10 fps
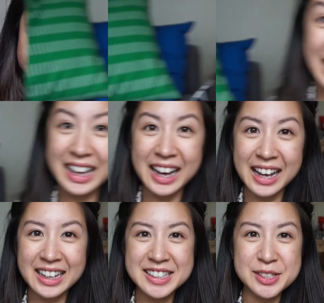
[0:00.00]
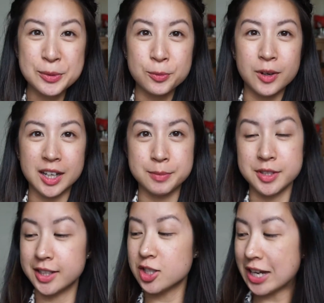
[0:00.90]
Hi guys, welcome
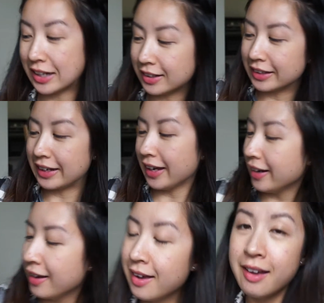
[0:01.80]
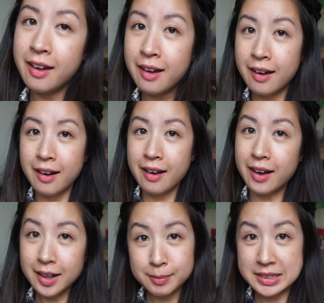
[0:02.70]
to the channel again.
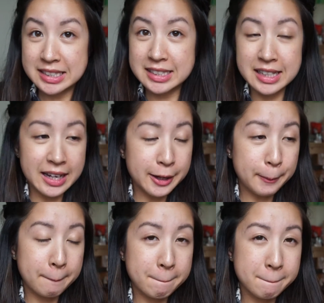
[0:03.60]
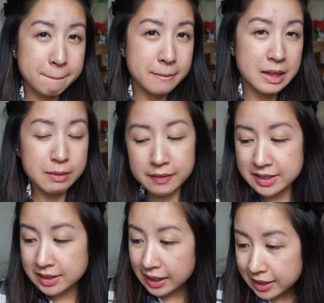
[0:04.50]
Today we have
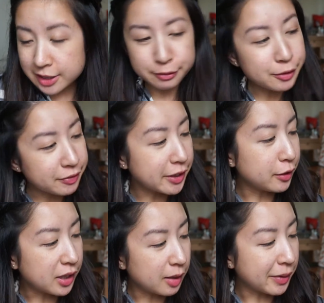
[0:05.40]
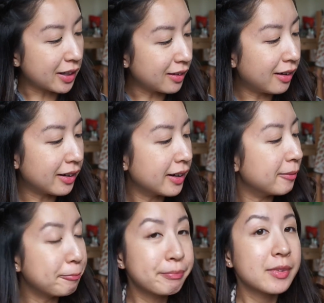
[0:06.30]
a slightly different video coming along.
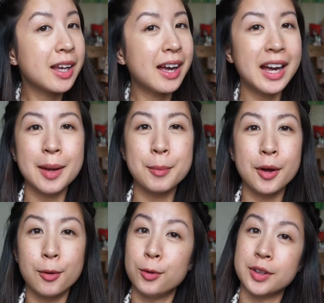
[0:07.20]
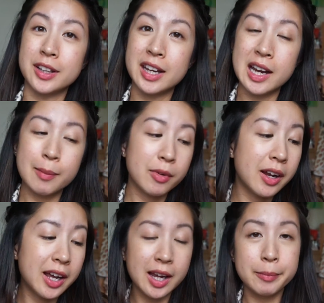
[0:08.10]
I am not holding the camera,
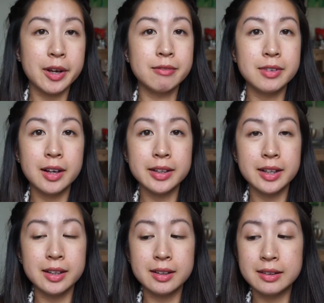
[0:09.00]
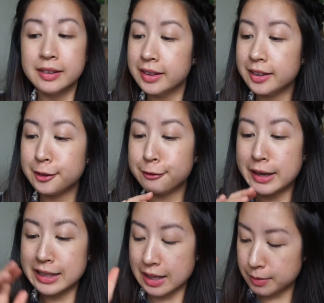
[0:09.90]
I am not vlogging. In
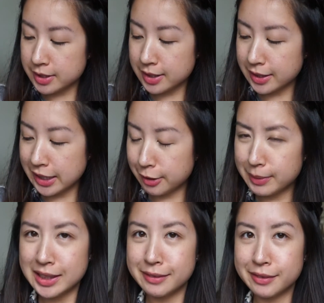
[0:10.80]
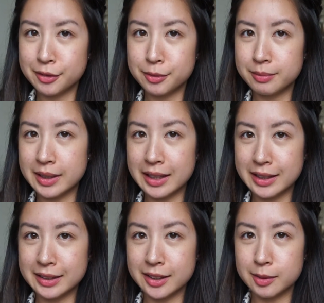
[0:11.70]
fact, I'm just sitting here in my living room
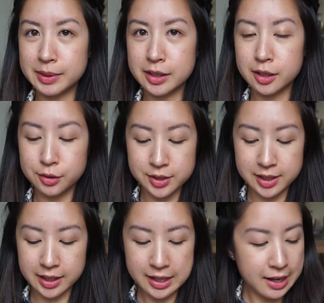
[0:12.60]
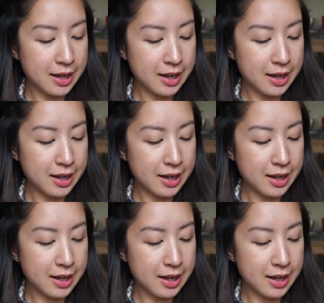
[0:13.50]
getting a little bit cozy.